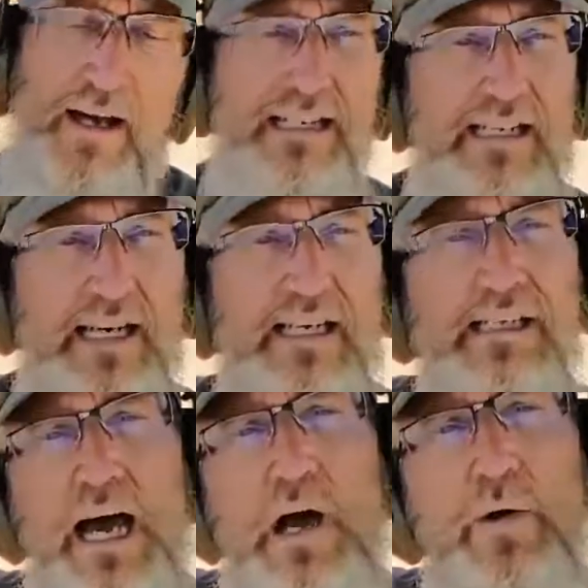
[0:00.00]
Sig
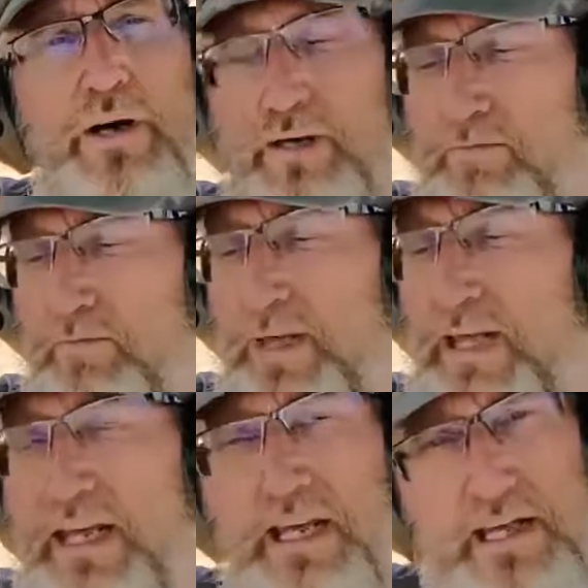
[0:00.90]
Sauer
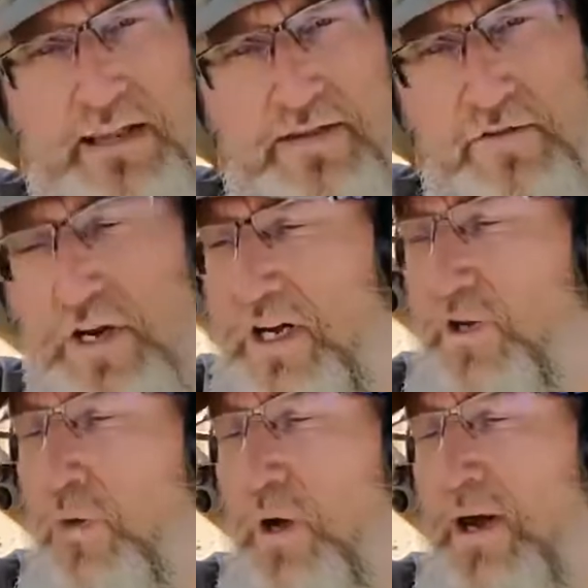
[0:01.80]

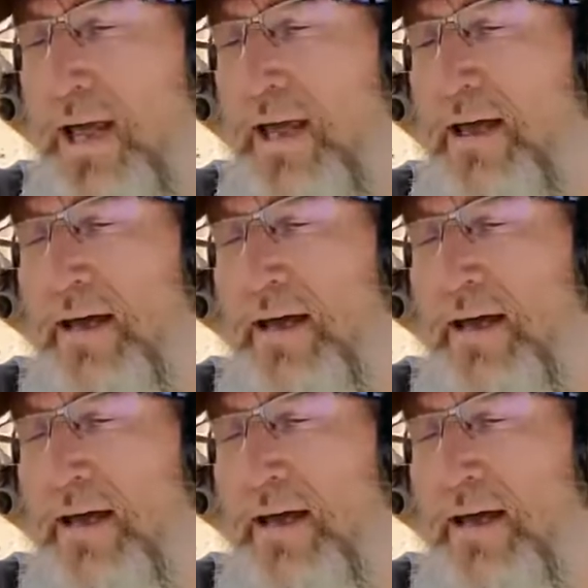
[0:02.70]
P320.